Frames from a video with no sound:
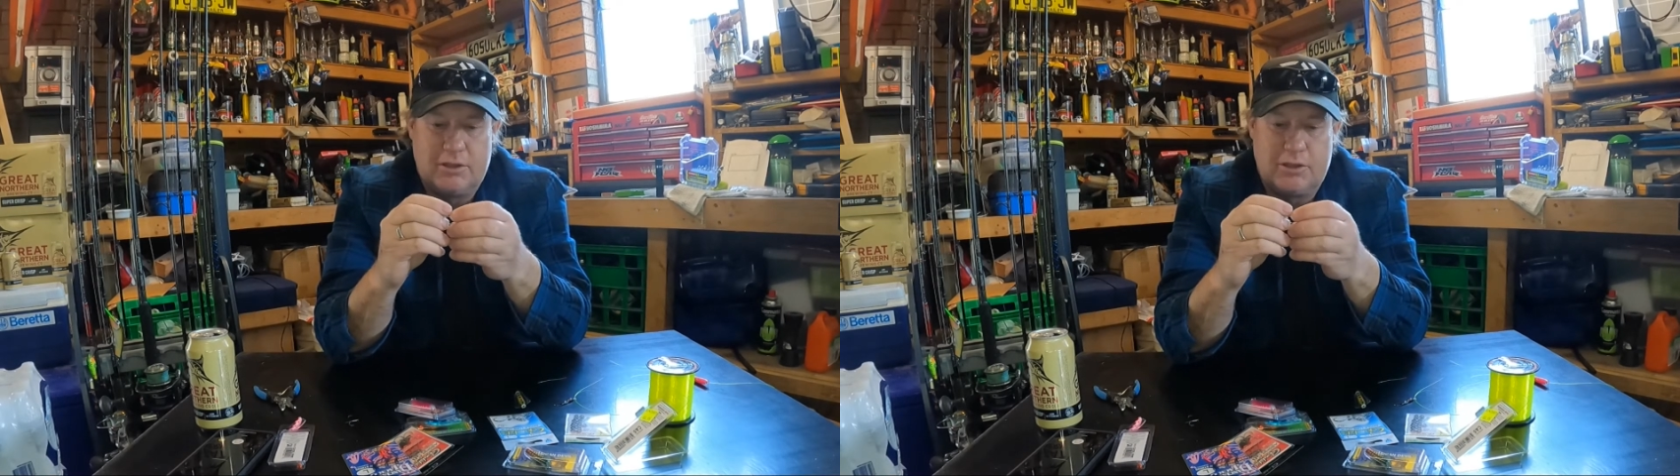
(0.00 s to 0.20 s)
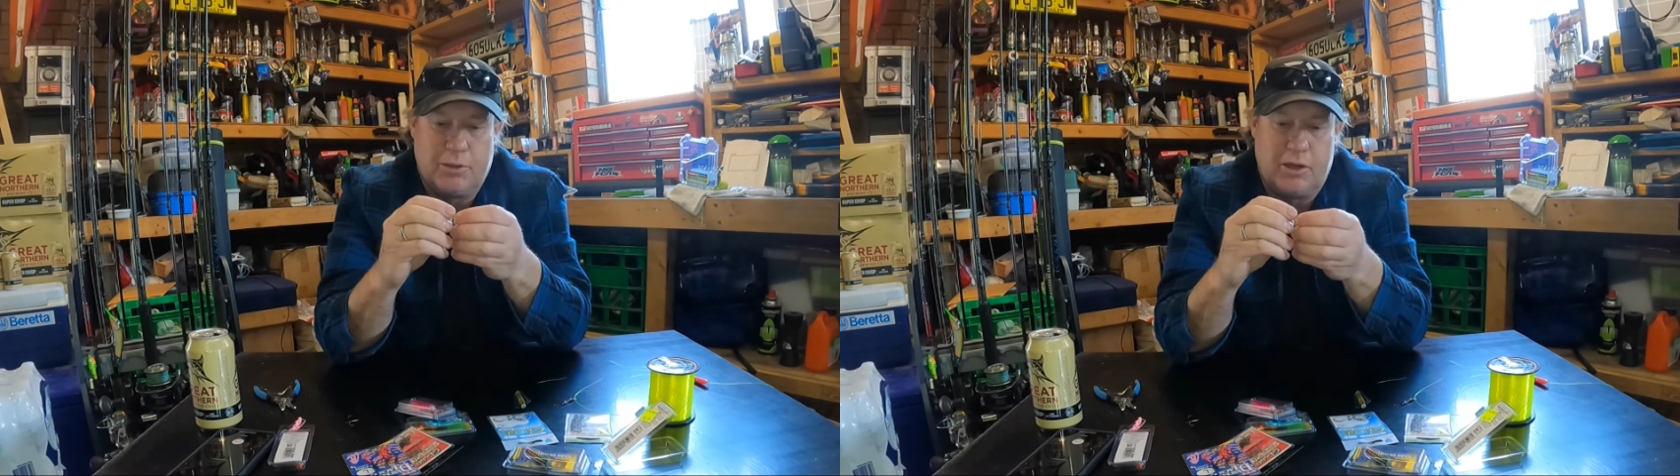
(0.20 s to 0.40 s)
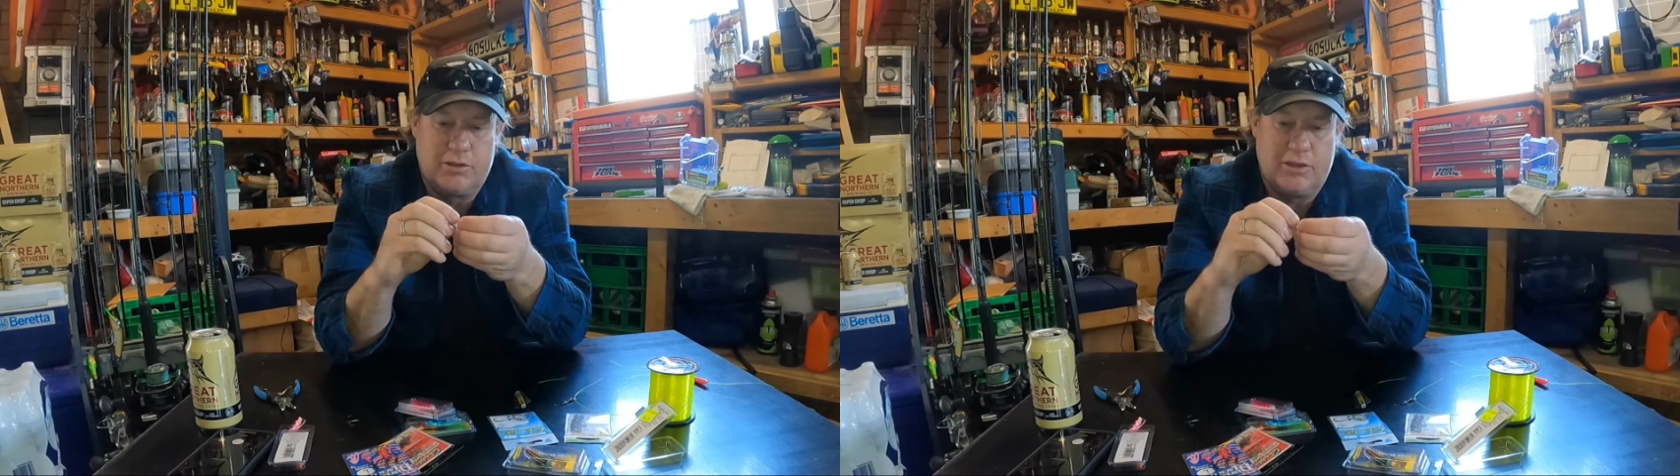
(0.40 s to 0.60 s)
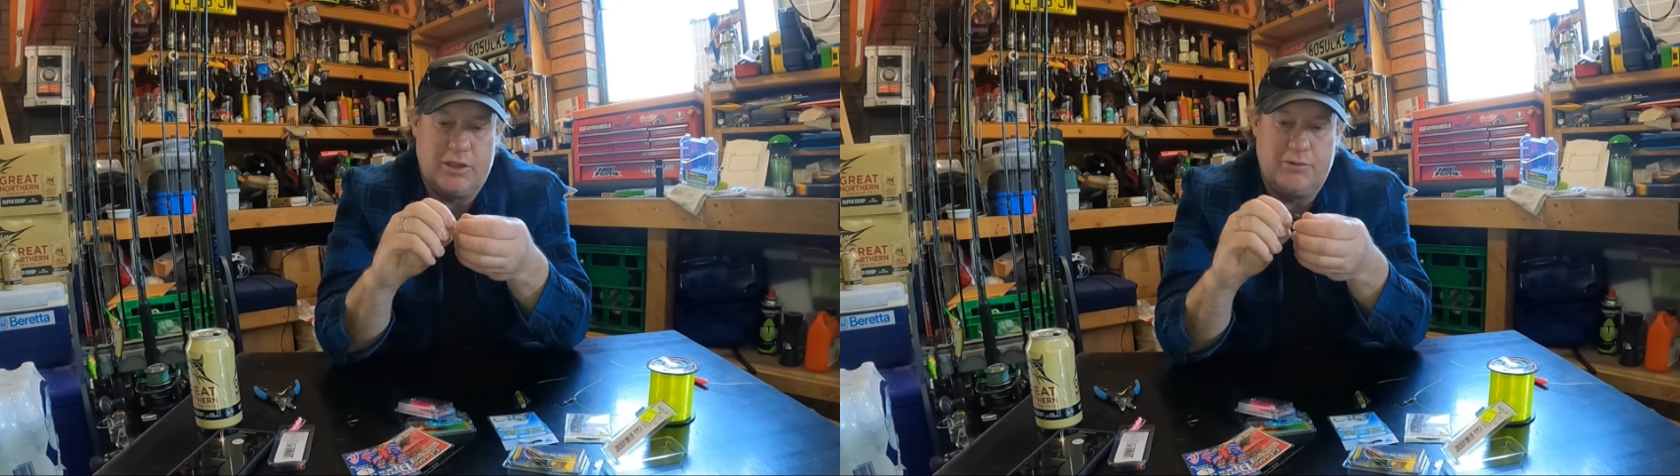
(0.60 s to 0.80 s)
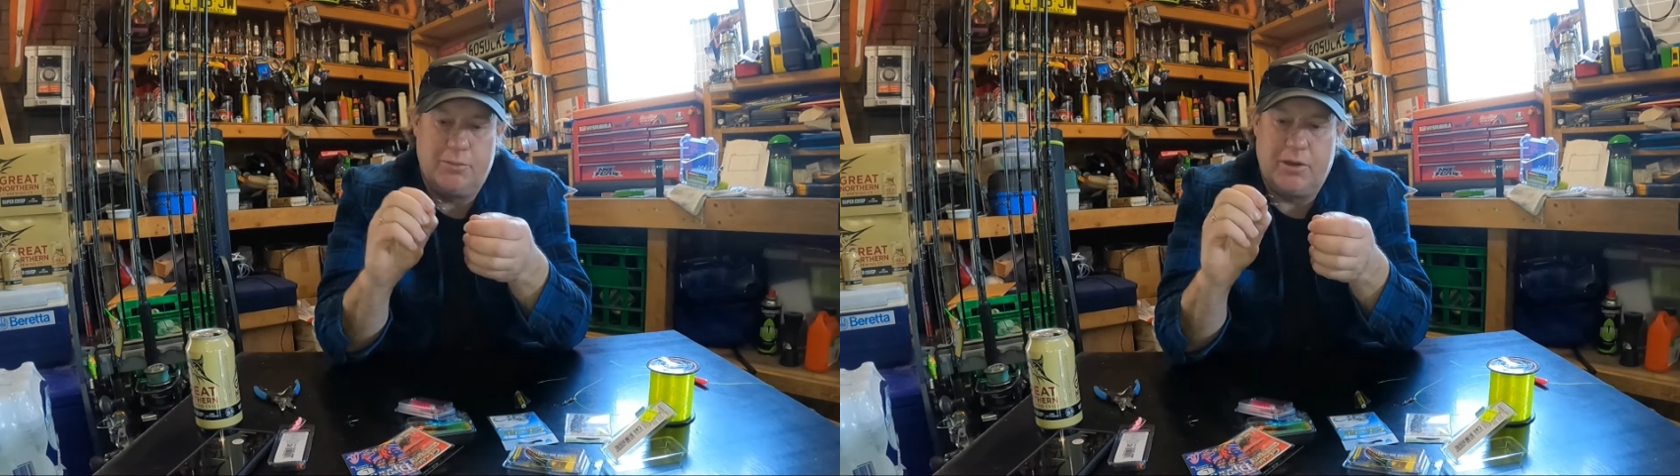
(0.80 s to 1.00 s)
supposedly
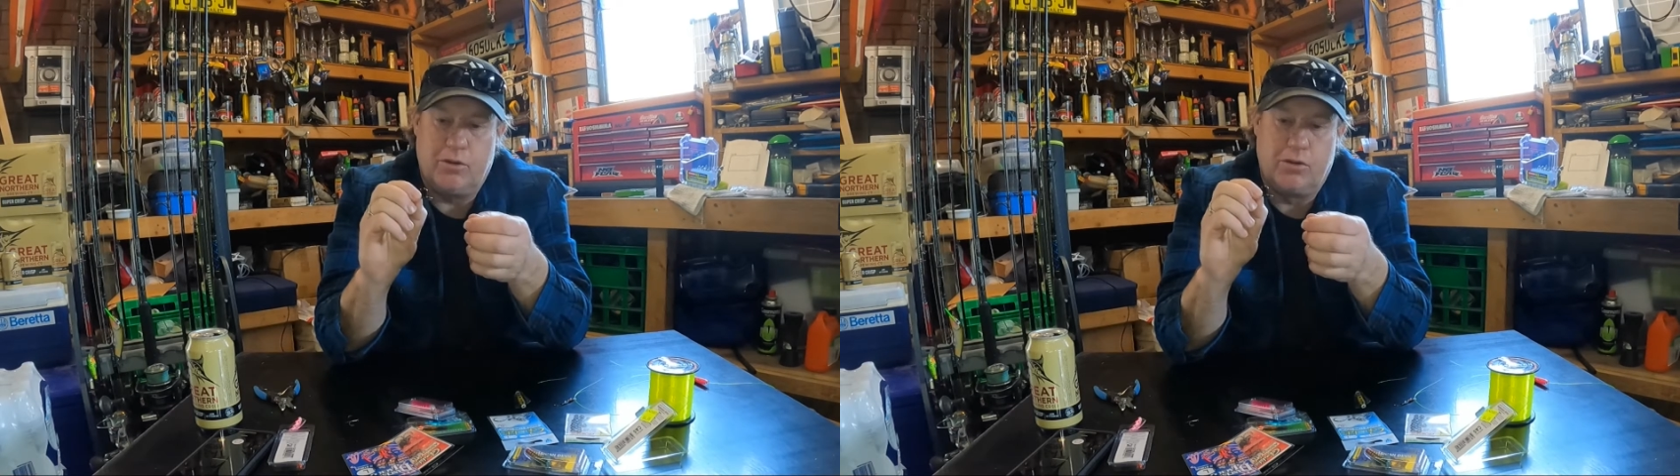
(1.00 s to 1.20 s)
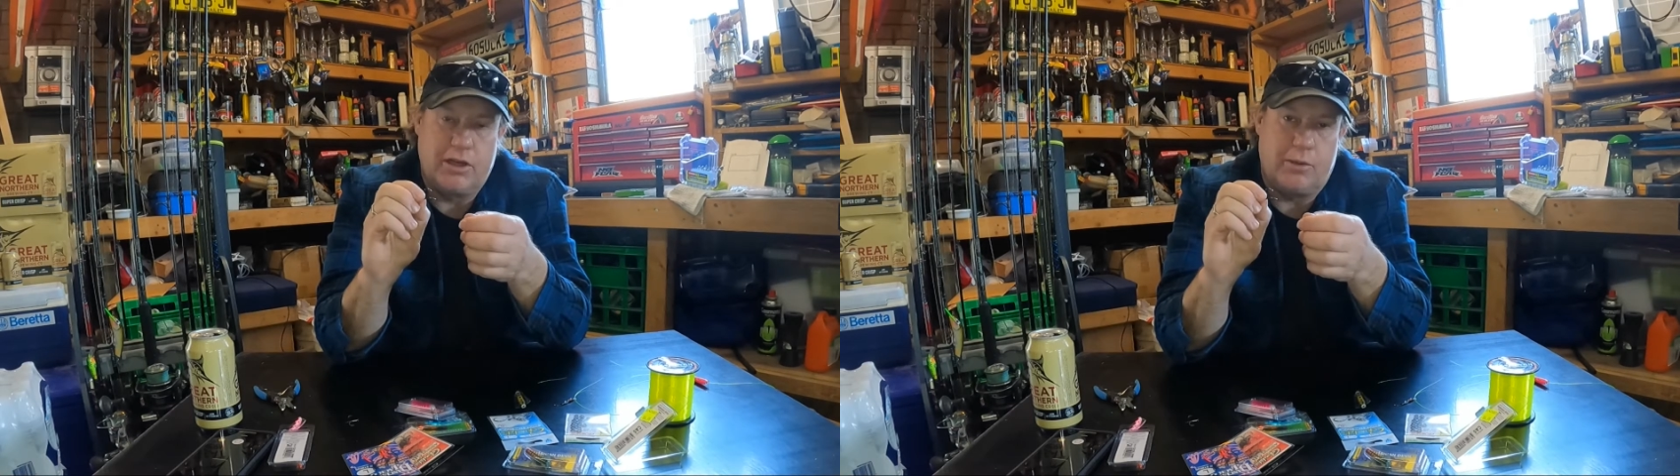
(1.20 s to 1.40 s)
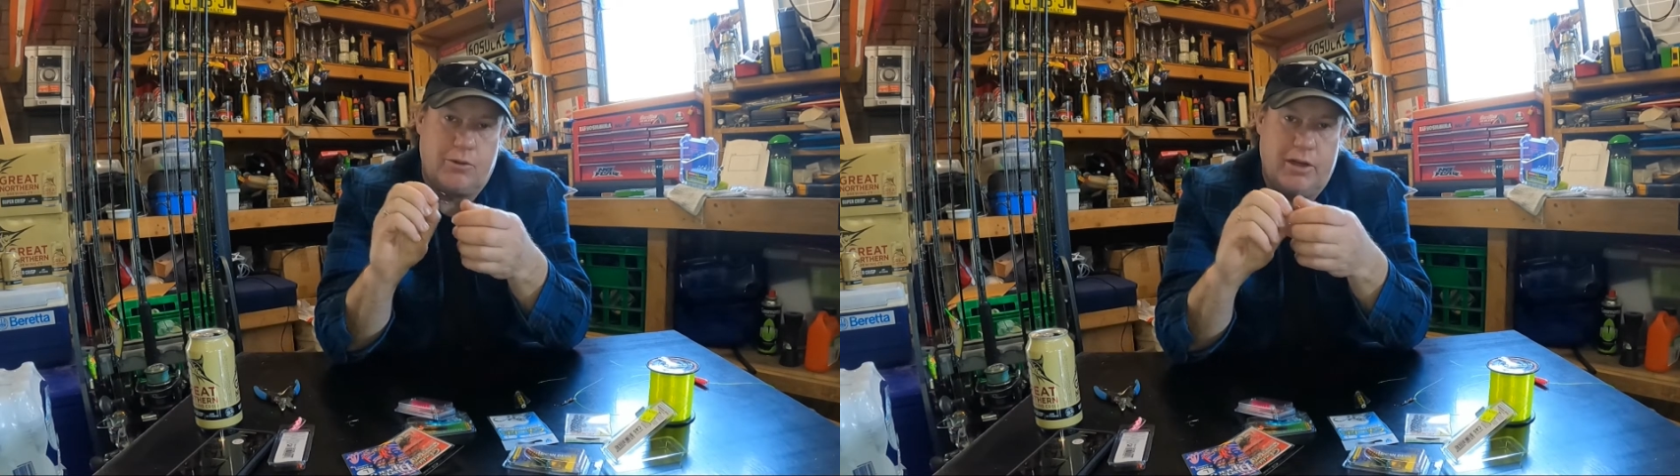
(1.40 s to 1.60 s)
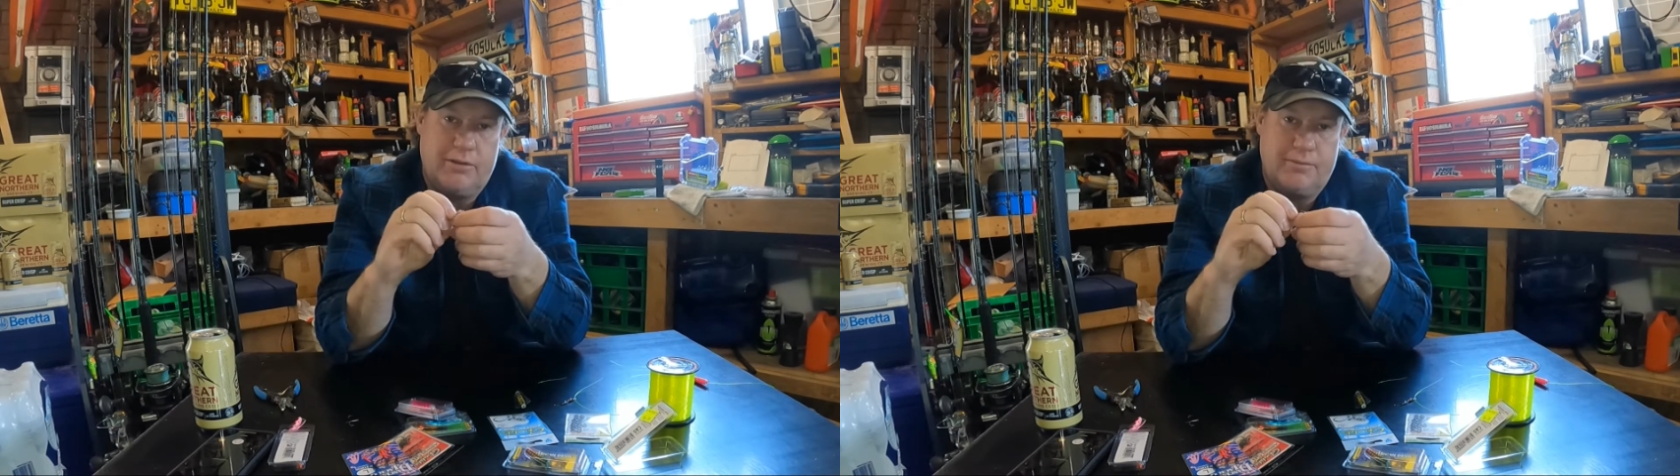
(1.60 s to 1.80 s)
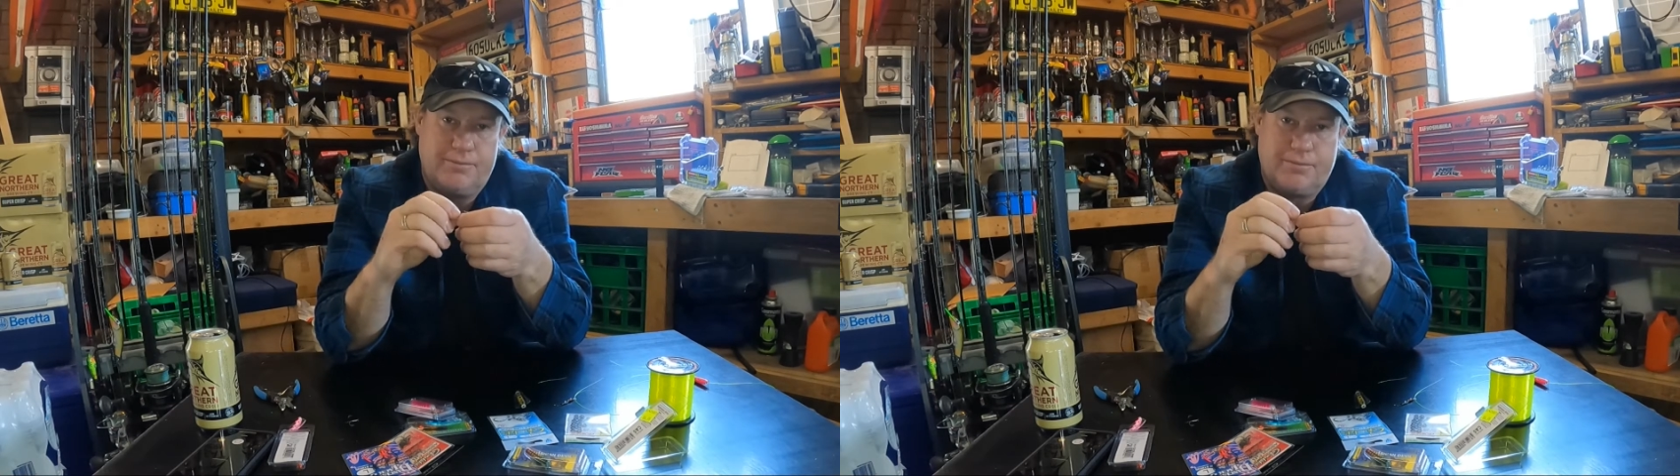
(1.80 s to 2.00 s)
give you a better hookup rate.